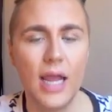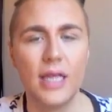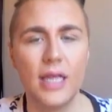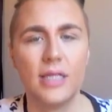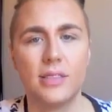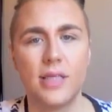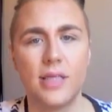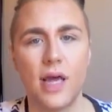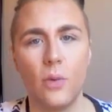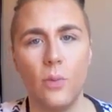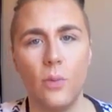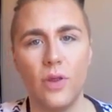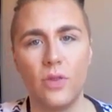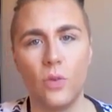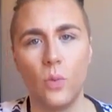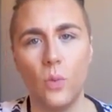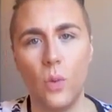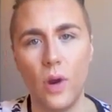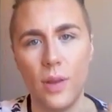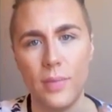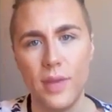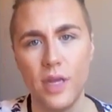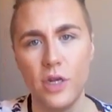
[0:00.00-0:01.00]
is that with
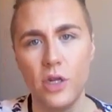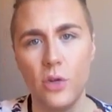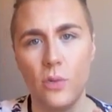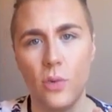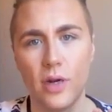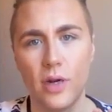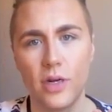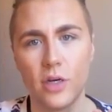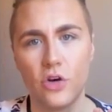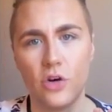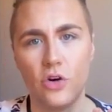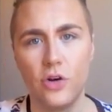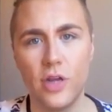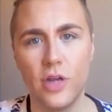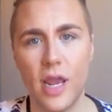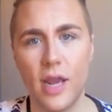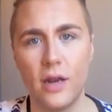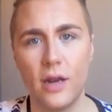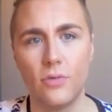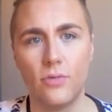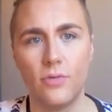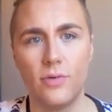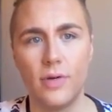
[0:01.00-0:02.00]
women you want to
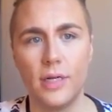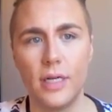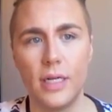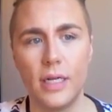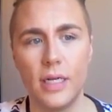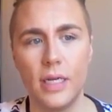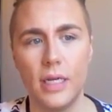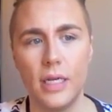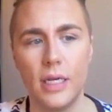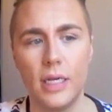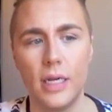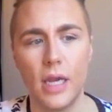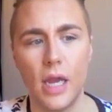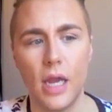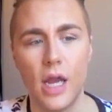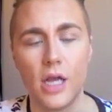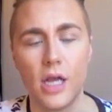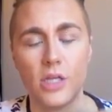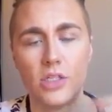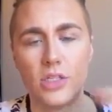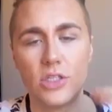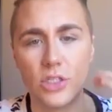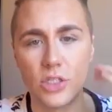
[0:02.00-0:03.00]
create really
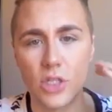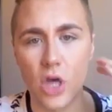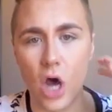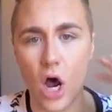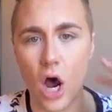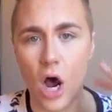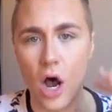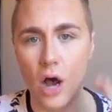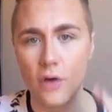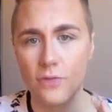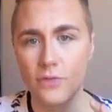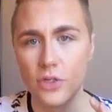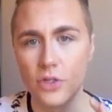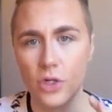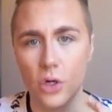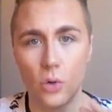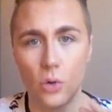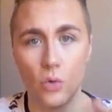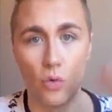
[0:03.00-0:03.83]
soft,